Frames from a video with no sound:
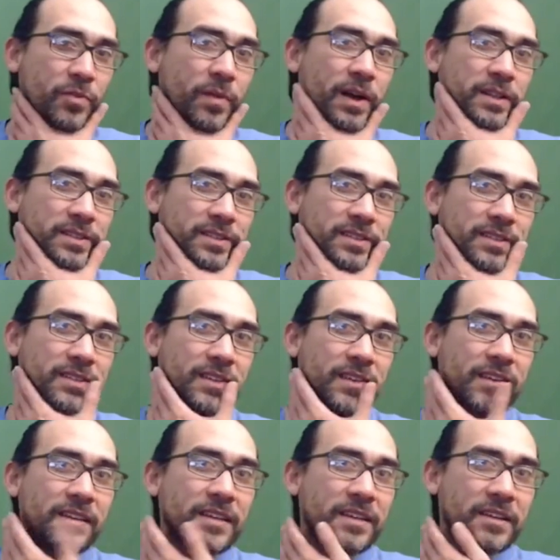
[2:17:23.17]
two months.
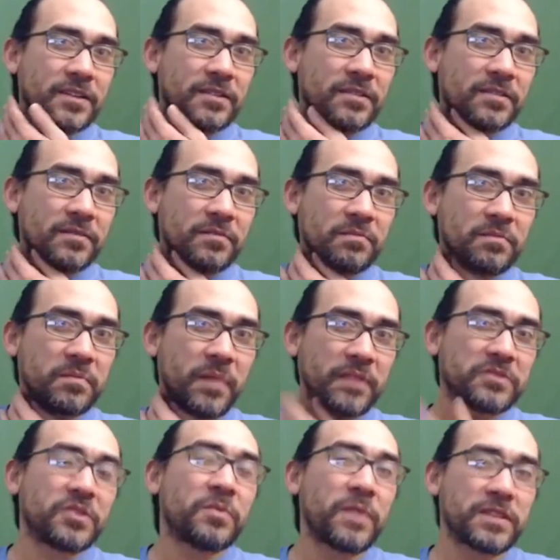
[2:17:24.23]

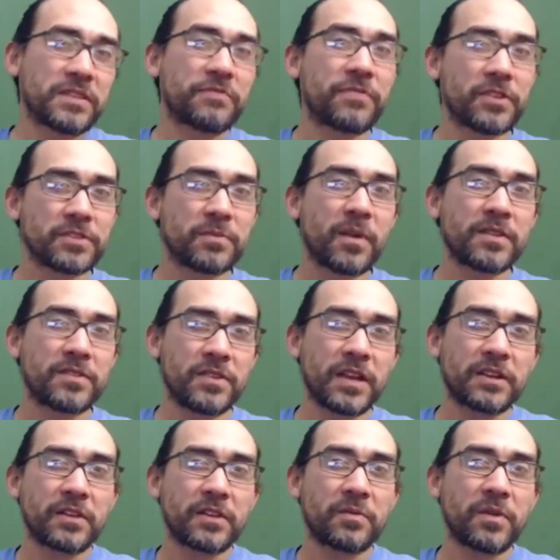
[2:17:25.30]
The first month you
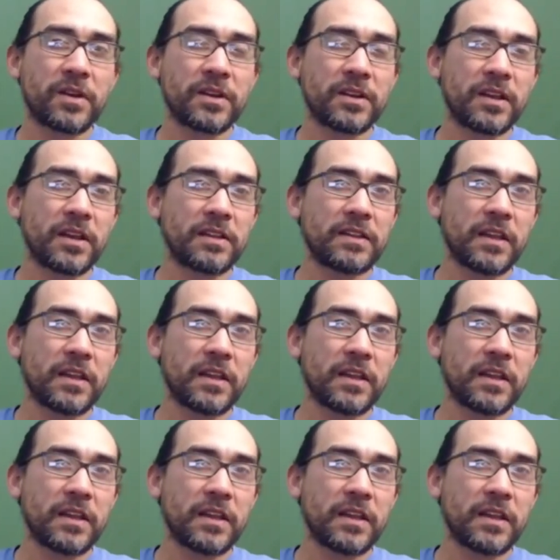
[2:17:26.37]
get a good one,